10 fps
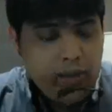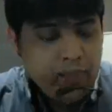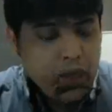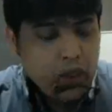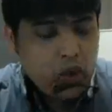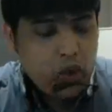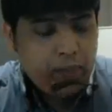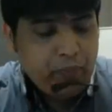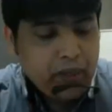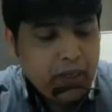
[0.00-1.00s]
Okay.
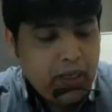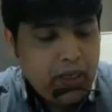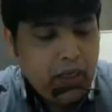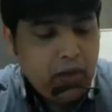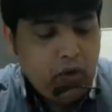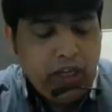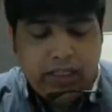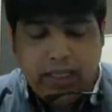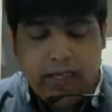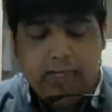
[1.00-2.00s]
So,
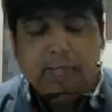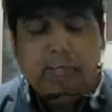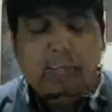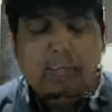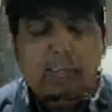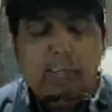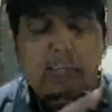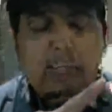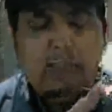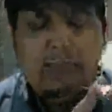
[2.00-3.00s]
what I said,
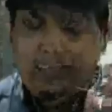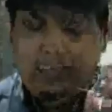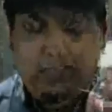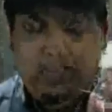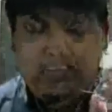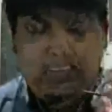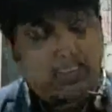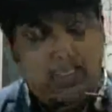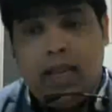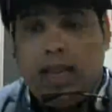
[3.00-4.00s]
factory
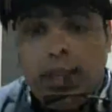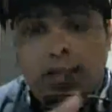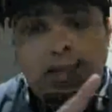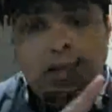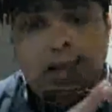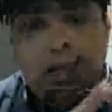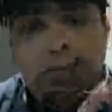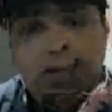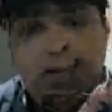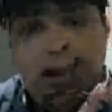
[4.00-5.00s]
manager salary, it
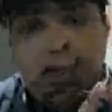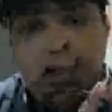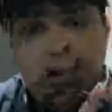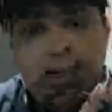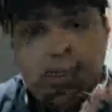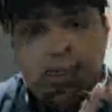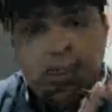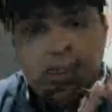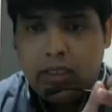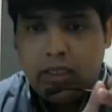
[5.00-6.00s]
will come in factory
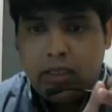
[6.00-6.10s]
overheads.